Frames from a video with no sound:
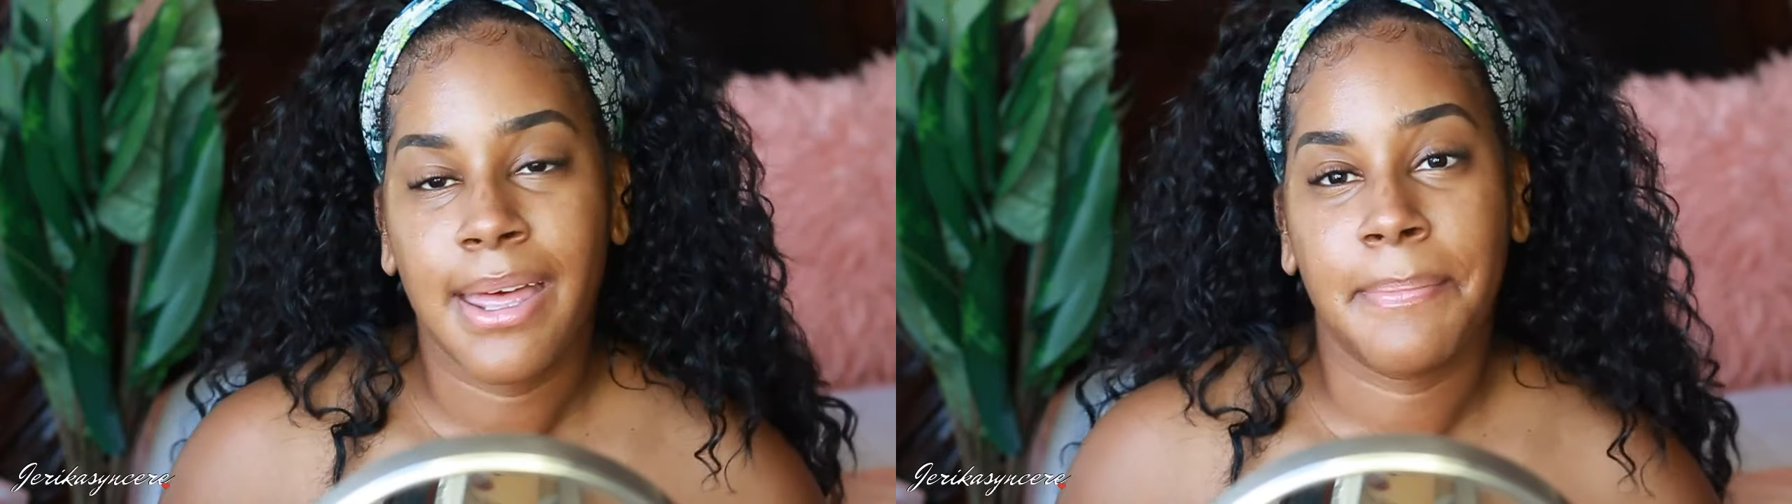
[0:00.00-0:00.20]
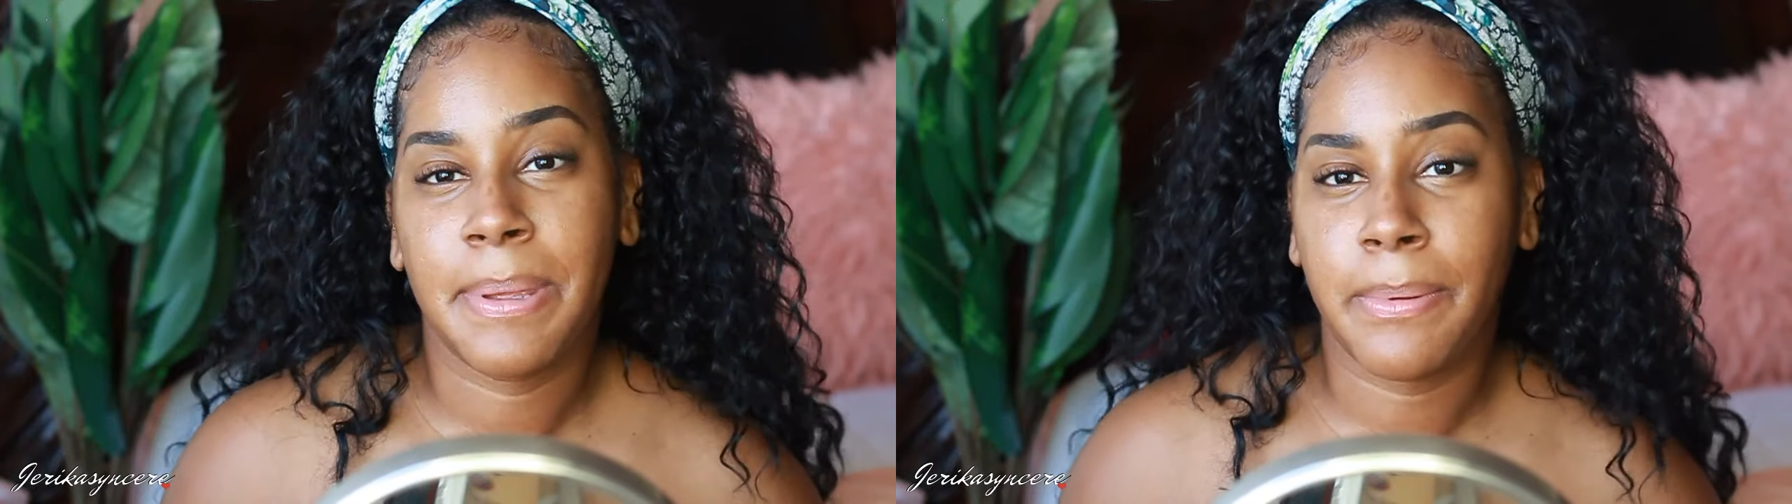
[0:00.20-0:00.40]

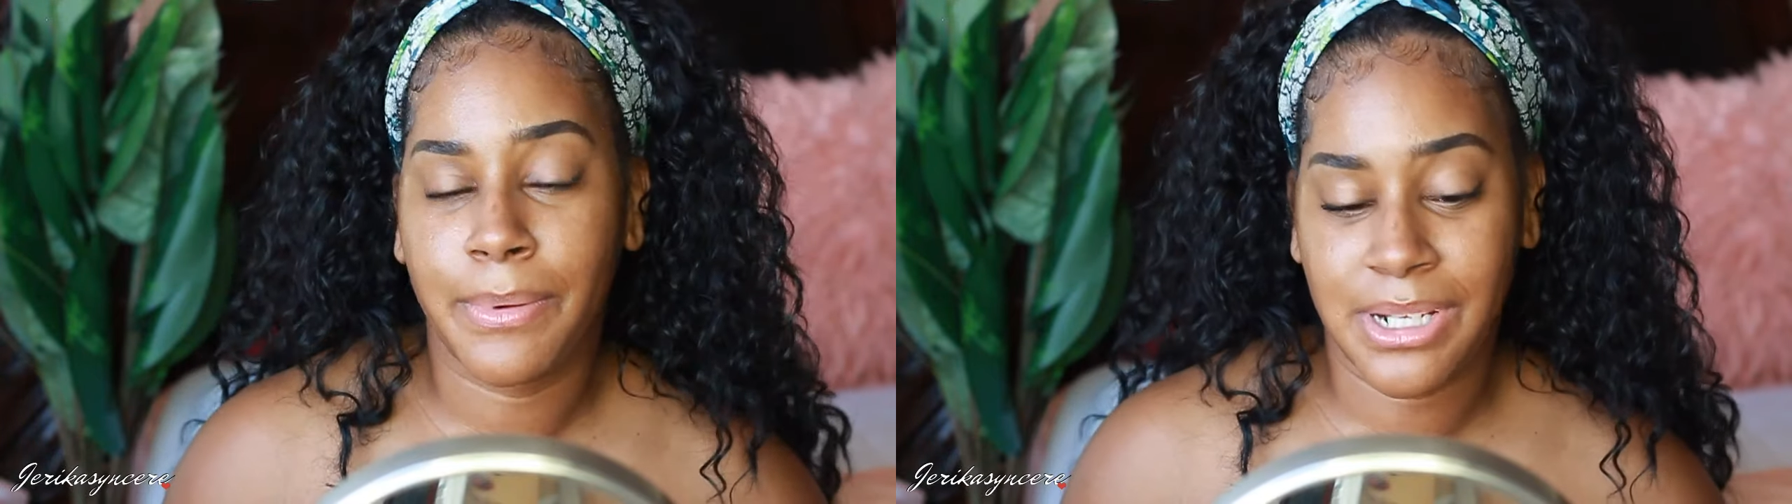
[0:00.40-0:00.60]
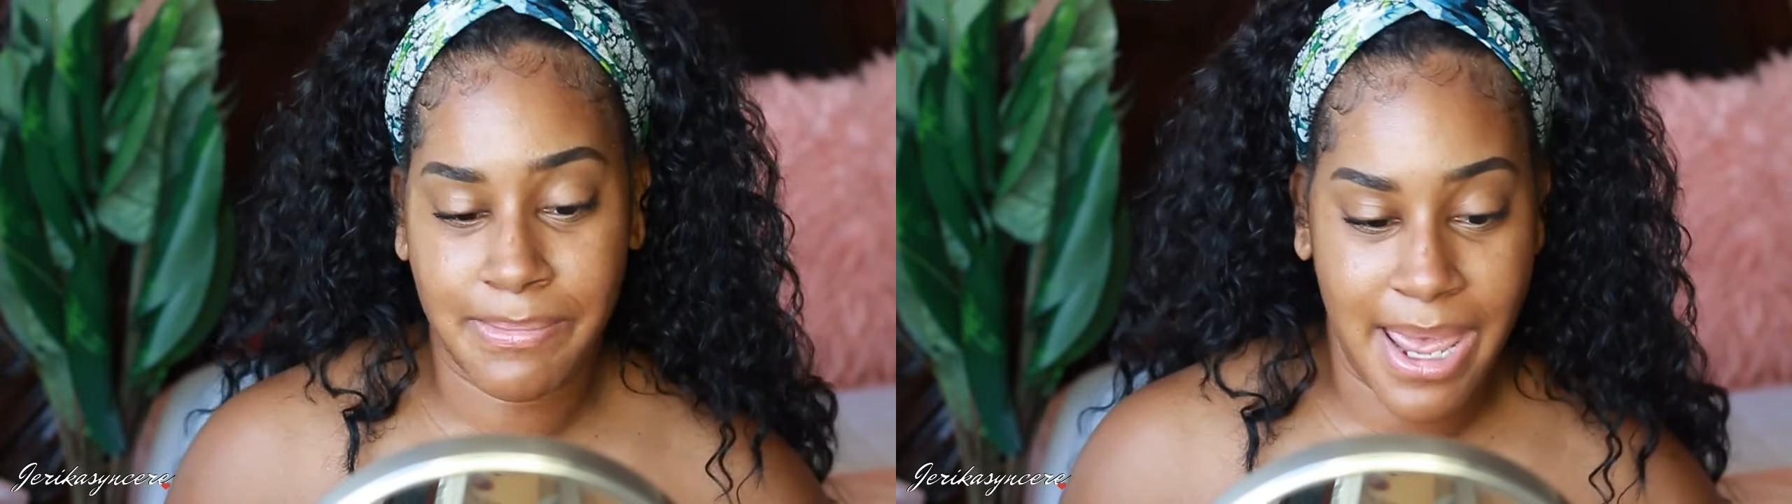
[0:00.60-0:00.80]
people
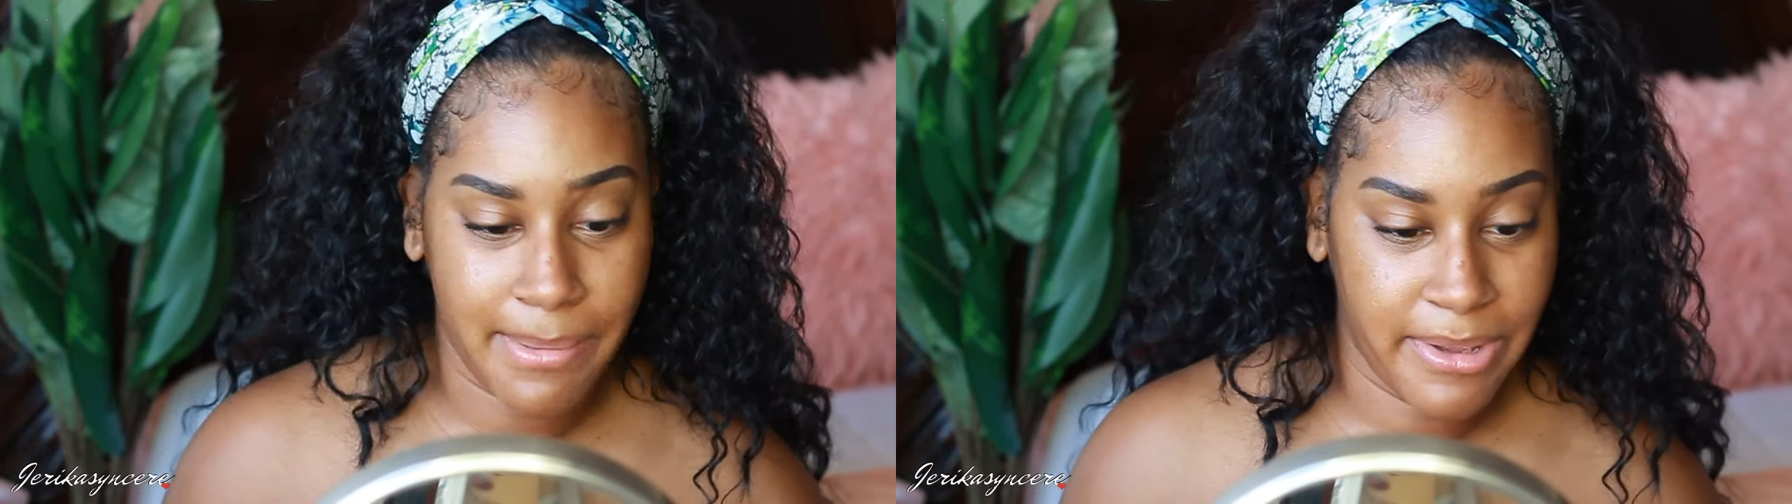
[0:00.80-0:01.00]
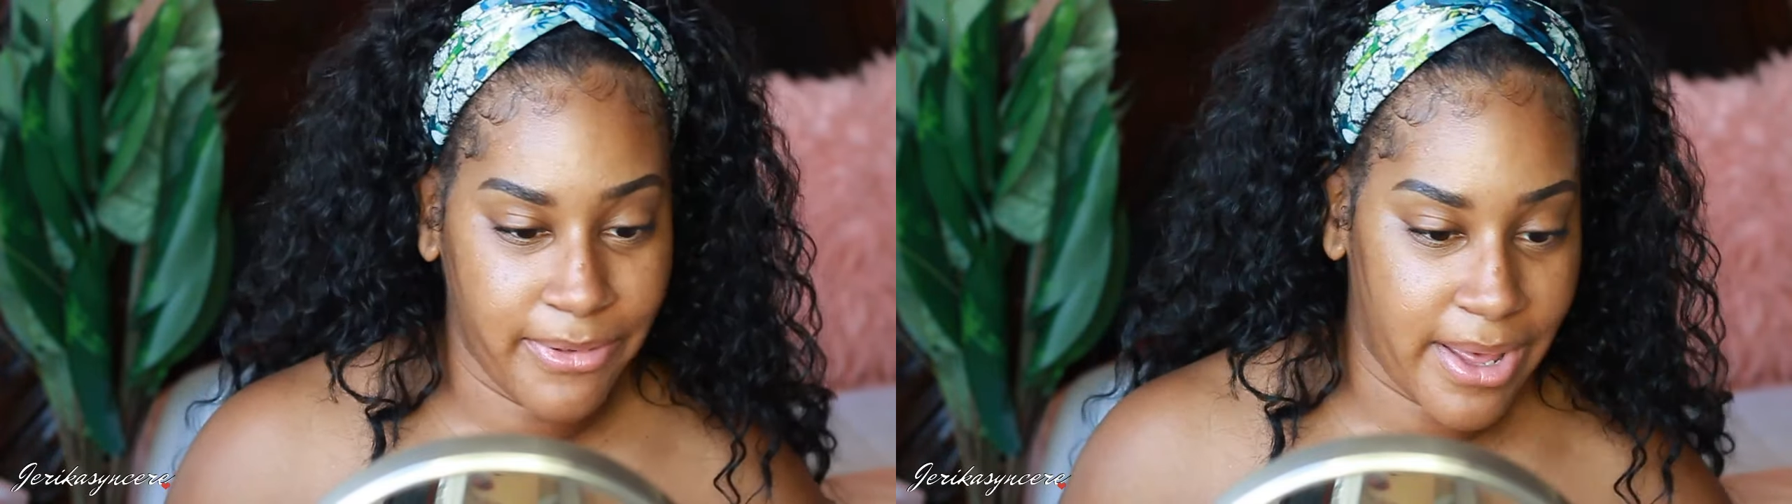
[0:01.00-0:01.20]
were just mad
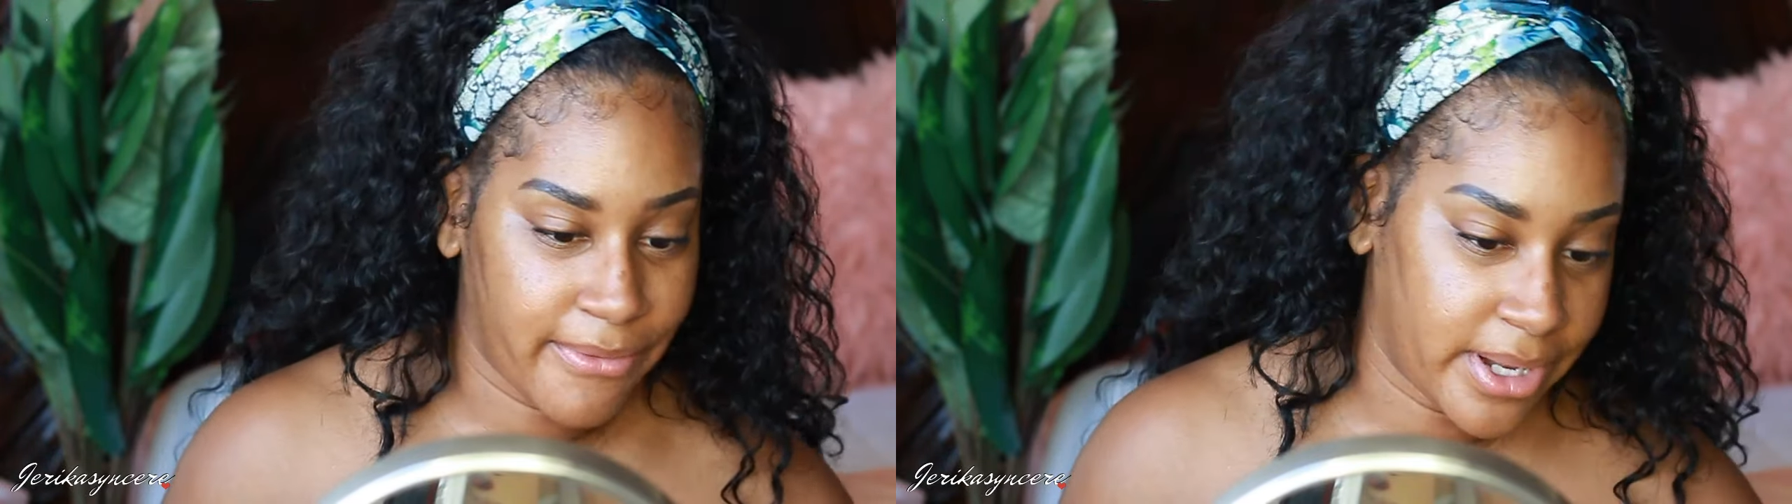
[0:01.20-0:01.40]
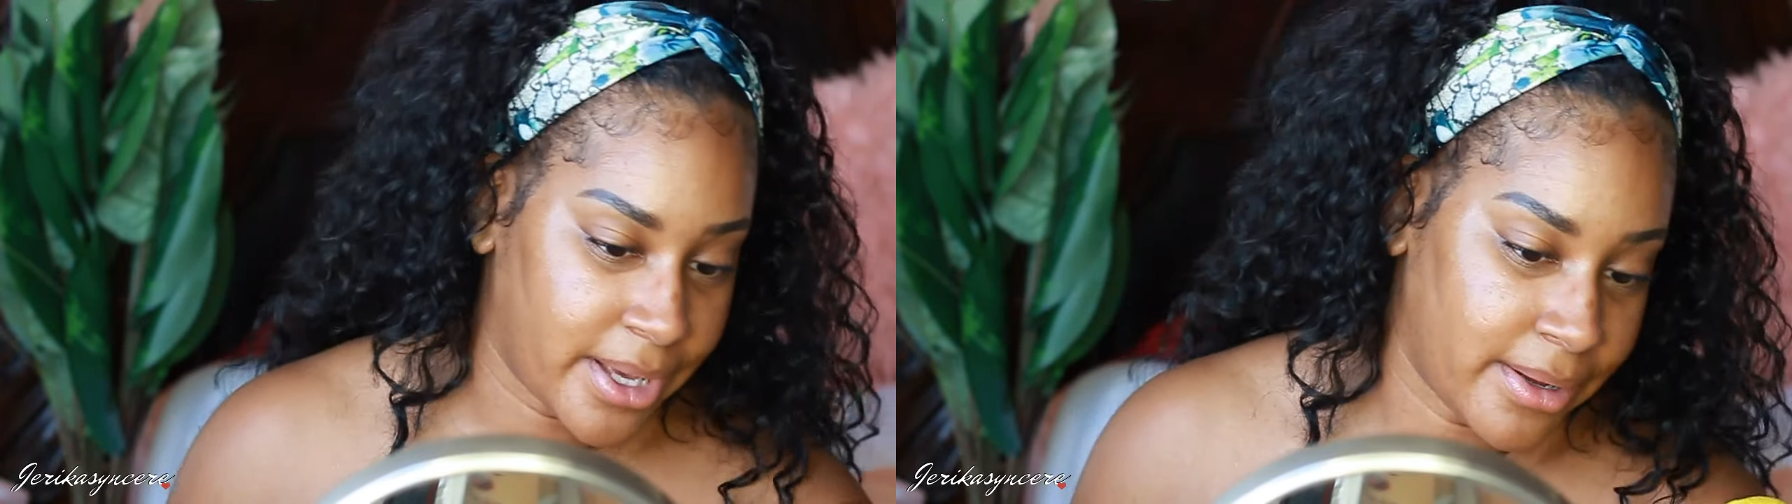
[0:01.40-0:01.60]
at me for that
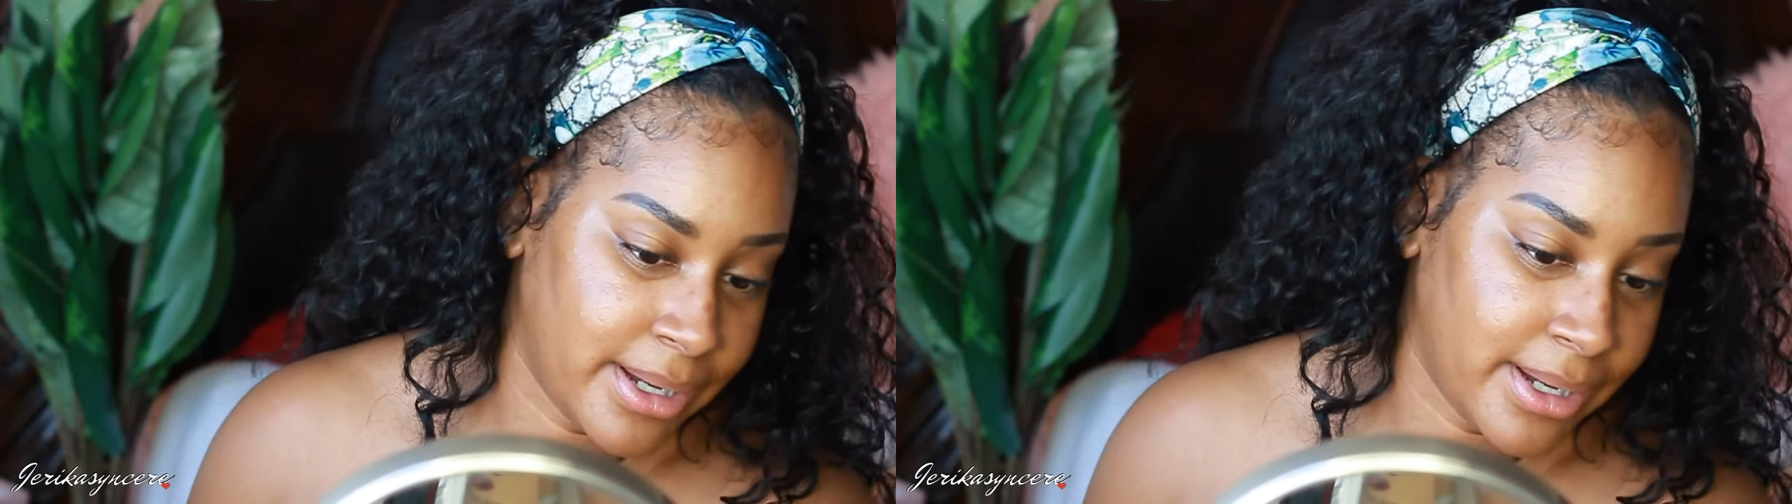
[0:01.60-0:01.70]
video,